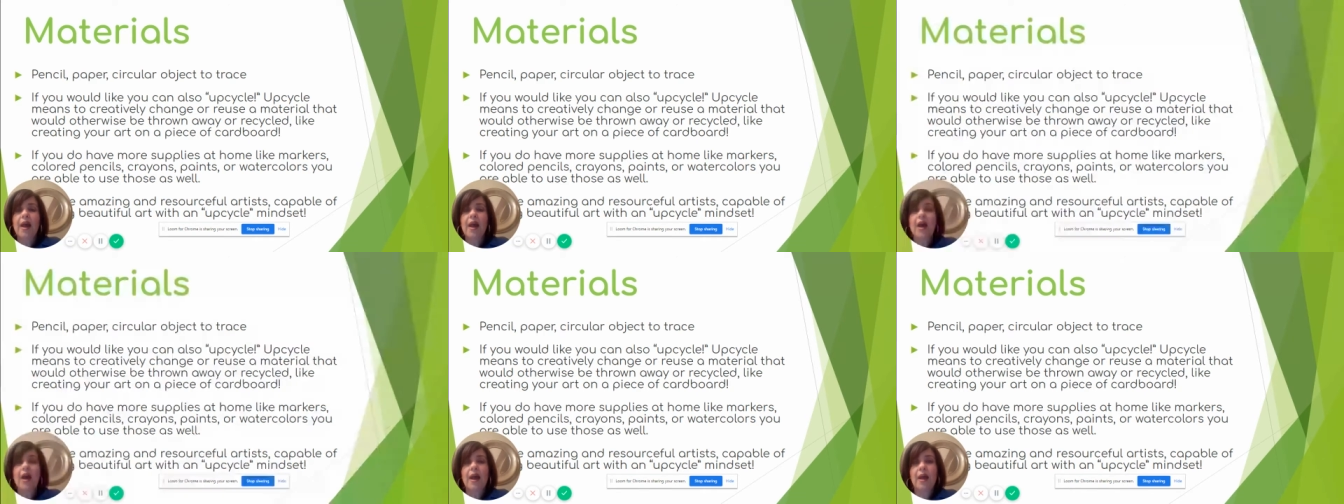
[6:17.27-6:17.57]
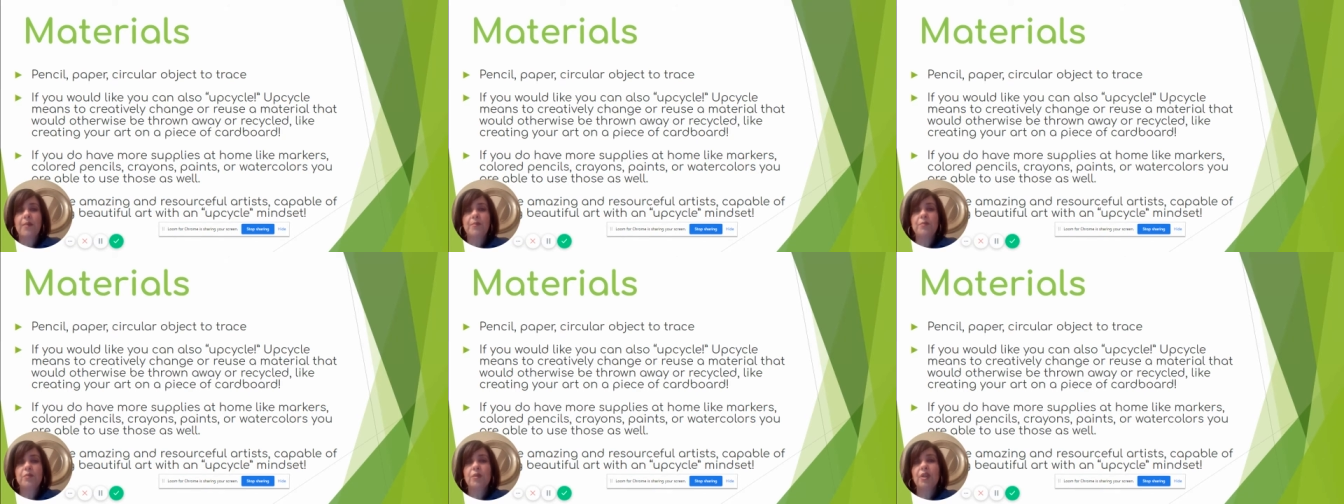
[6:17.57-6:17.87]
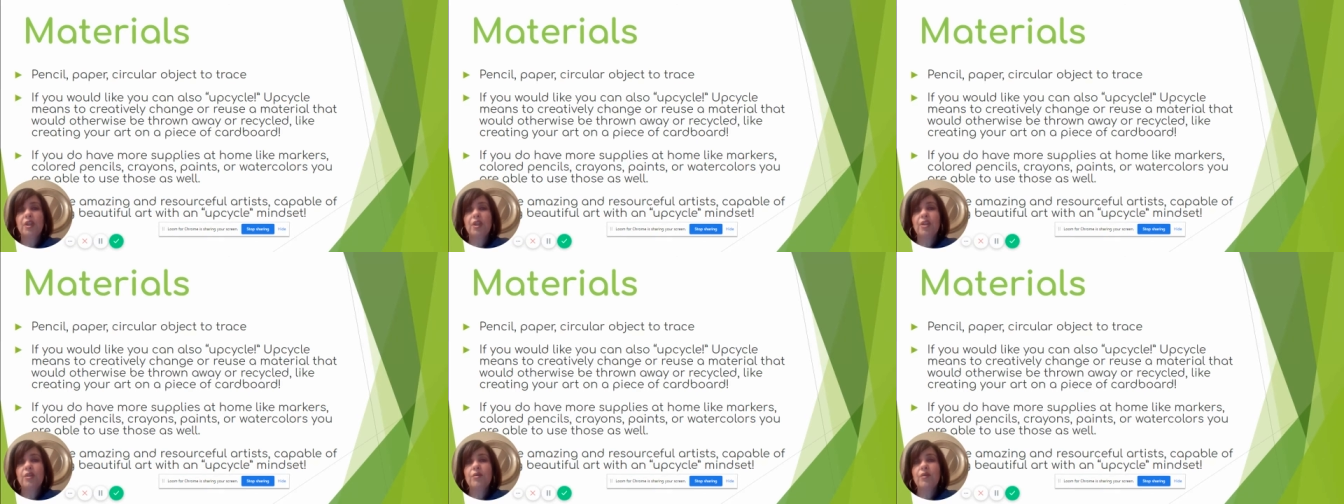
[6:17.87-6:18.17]

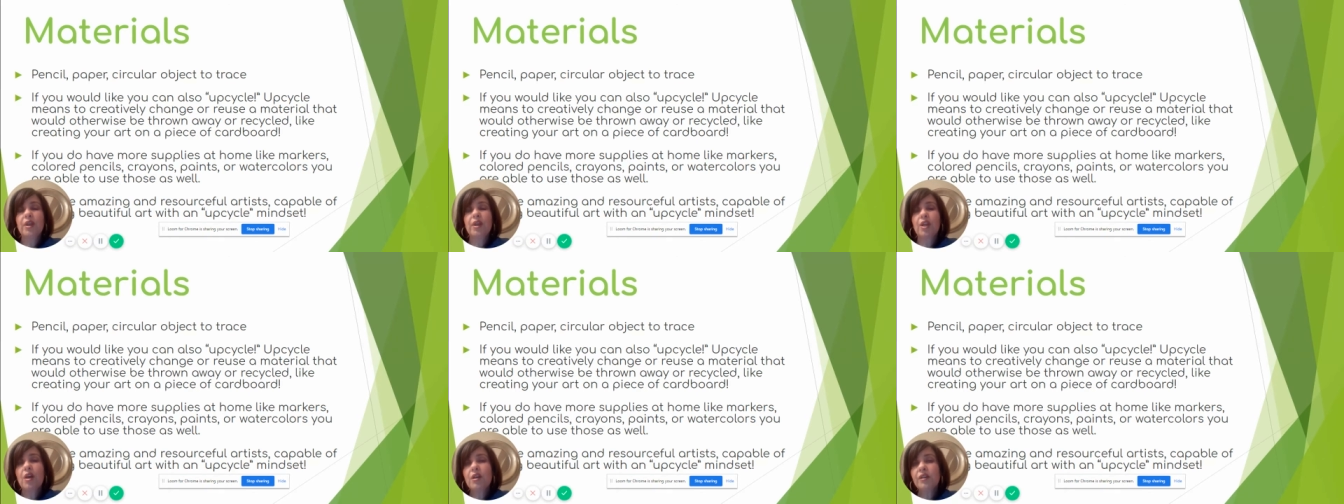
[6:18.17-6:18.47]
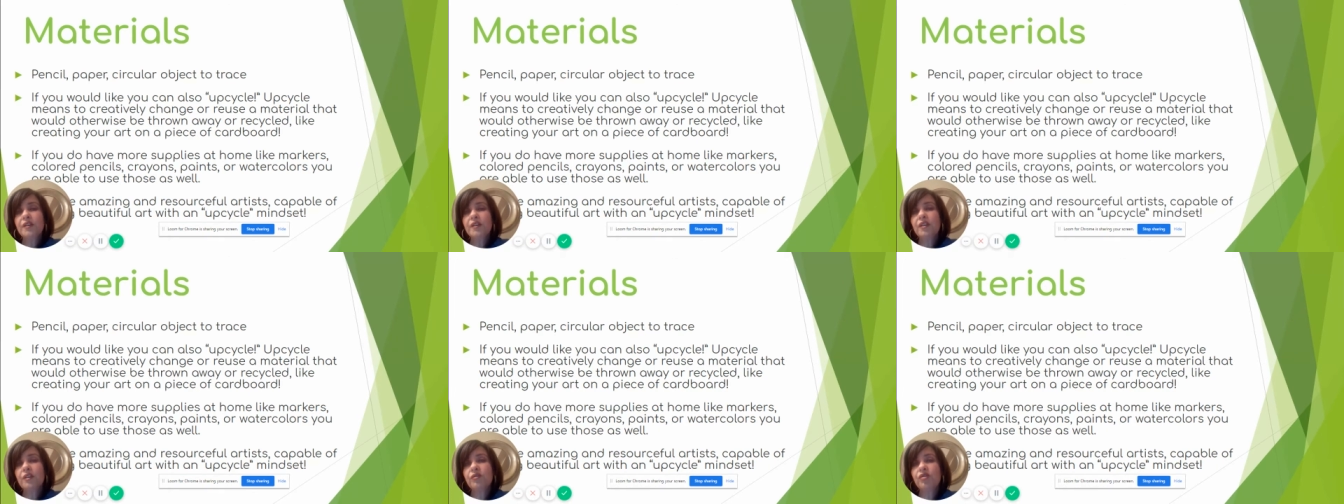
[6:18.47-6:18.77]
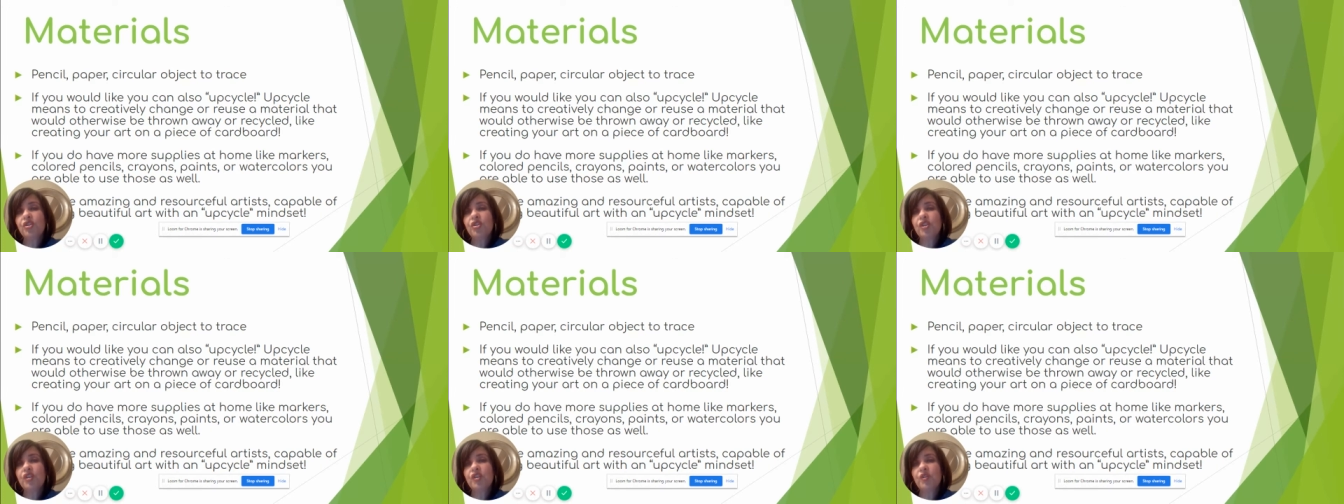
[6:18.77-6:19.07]
You can also
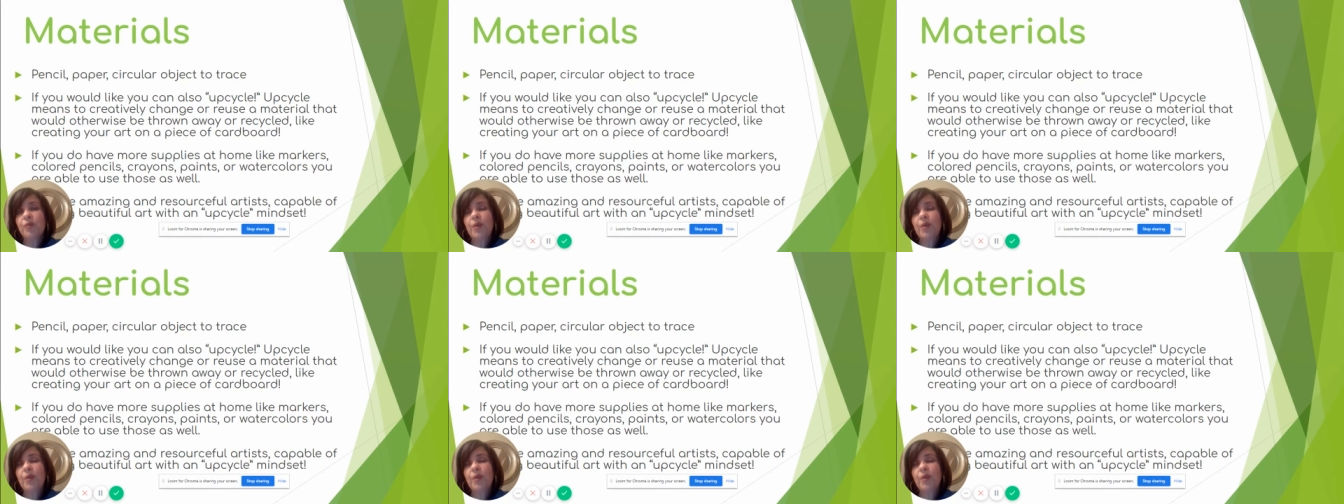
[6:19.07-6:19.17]
choose,